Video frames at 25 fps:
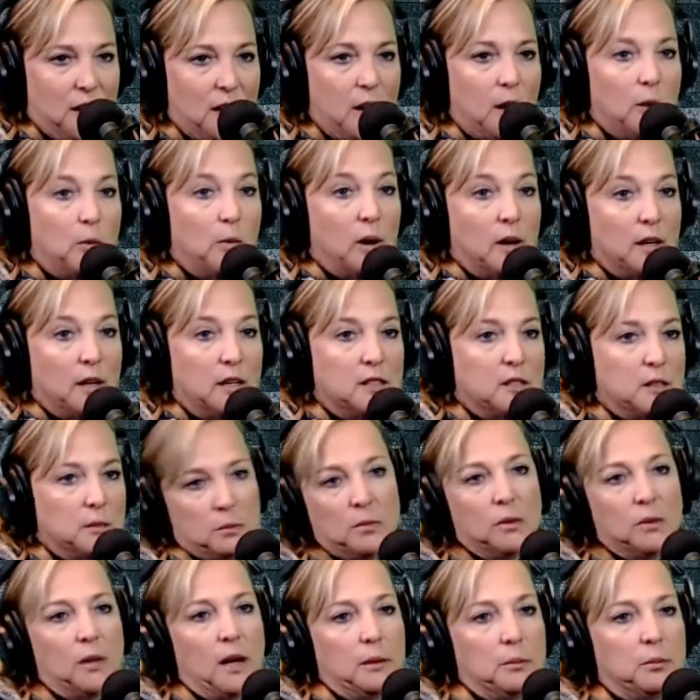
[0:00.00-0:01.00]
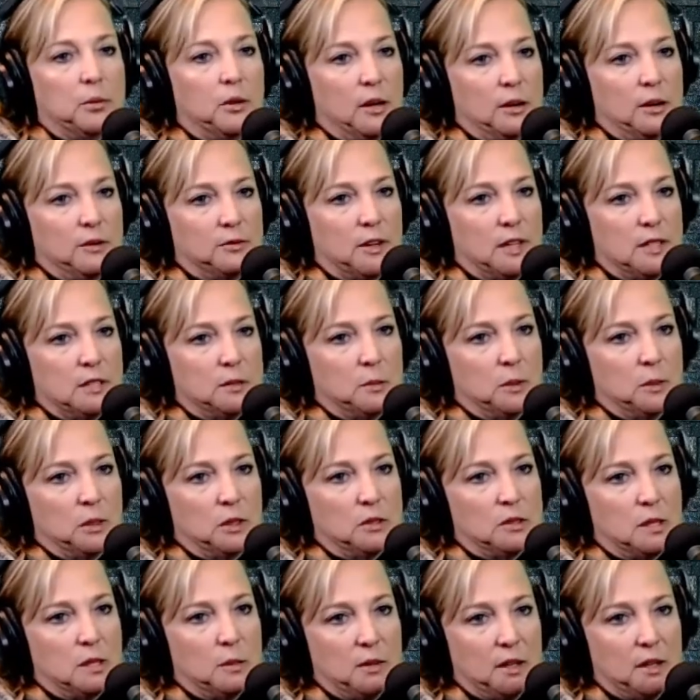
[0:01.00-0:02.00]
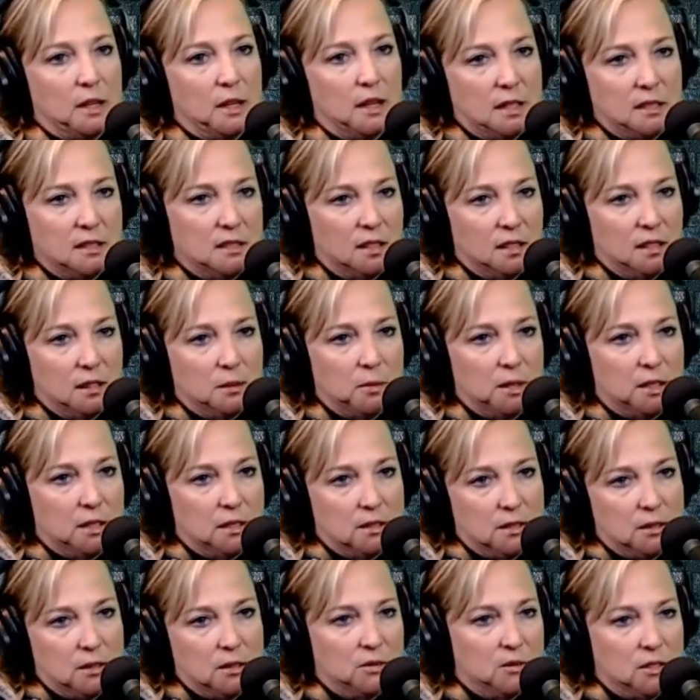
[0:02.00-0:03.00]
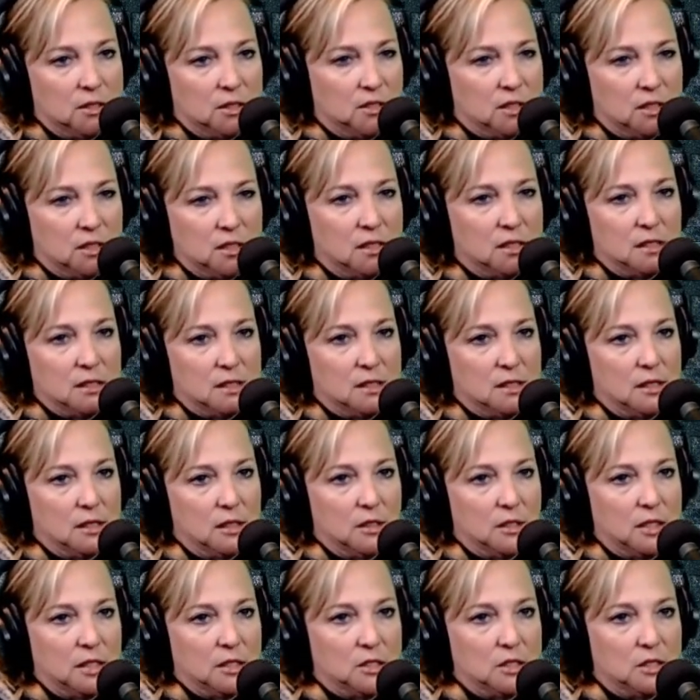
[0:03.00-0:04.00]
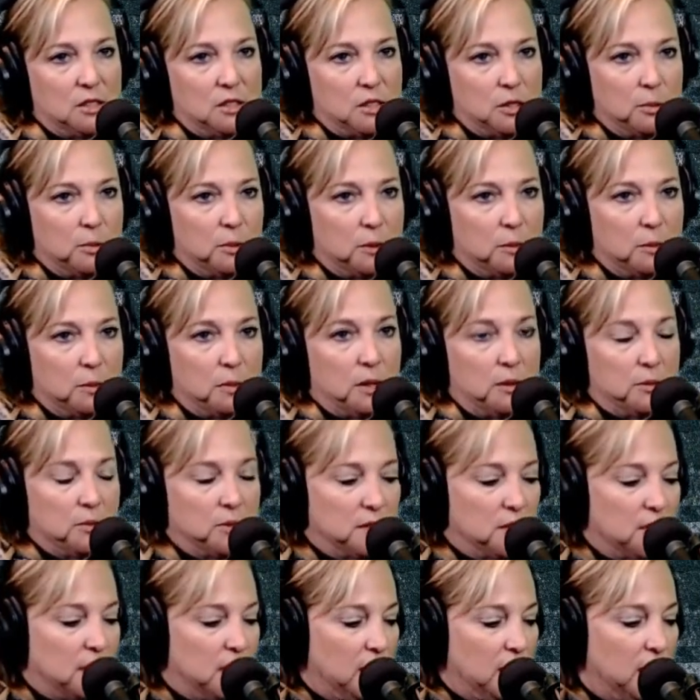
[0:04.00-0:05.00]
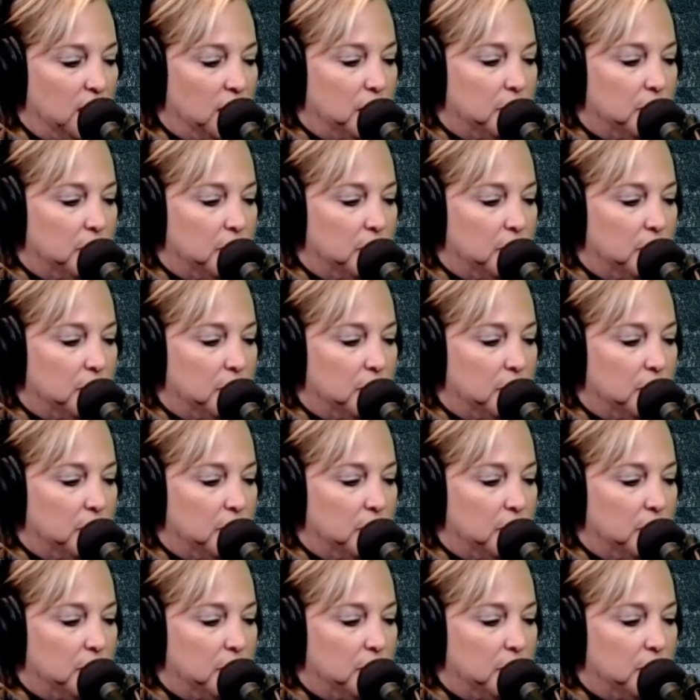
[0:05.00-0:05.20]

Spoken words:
I wanted to like put on Facebook or something, and I didn't because it was silly and stupid. But I was like,